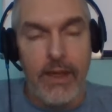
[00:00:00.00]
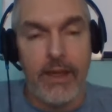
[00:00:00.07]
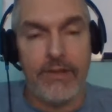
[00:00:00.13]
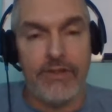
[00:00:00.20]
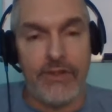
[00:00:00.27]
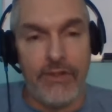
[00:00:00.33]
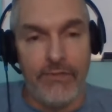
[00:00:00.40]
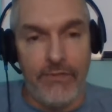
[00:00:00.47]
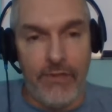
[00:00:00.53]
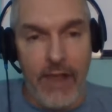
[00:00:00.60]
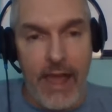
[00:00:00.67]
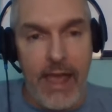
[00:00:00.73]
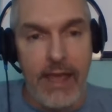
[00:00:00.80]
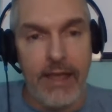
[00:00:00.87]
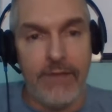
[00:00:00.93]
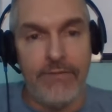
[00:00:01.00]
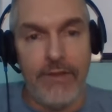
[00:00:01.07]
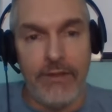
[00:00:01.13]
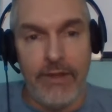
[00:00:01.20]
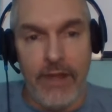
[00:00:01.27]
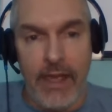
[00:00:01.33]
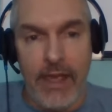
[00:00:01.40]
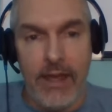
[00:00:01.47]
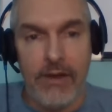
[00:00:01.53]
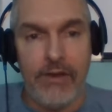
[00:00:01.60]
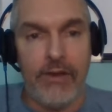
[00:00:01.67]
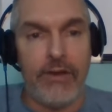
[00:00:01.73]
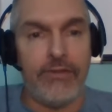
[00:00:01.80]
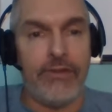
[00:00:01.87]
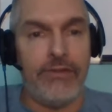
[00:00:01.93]
It's the flag of the land
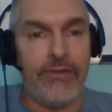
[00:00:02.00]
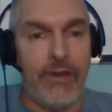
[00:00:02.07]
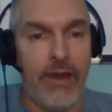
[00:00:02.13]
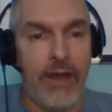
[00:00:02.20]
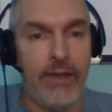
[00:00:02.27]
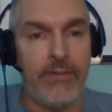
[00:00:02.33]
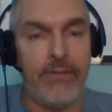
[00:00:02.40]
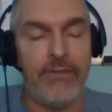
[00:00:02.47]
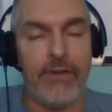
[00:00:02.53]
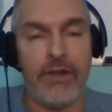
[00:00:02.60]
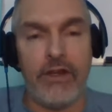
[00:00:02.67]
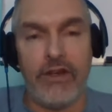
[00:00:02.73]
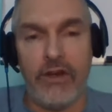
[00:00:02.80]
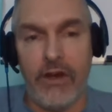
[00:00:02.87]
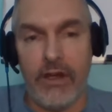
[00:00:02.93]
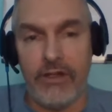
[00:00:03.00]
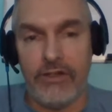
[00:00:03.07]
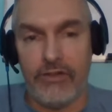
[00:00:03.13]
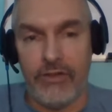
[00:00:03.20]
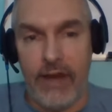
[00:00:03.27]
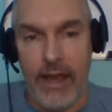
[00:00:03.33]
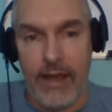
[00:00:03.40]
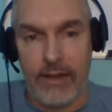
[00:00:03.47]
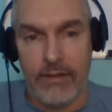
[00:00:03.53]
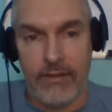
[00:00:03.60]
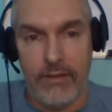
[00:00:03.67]
during the time of the contract.